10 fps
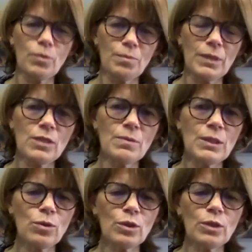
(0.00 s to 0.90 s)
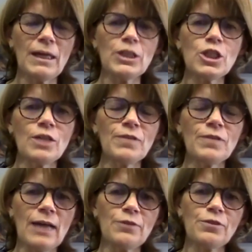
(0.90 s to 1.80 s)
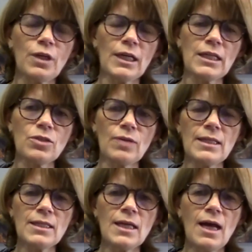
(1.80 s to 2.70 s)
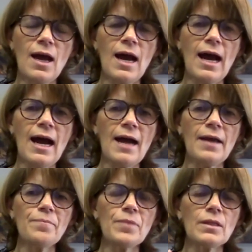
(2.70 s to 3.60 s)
because we talked about shifting out of chronic stress, I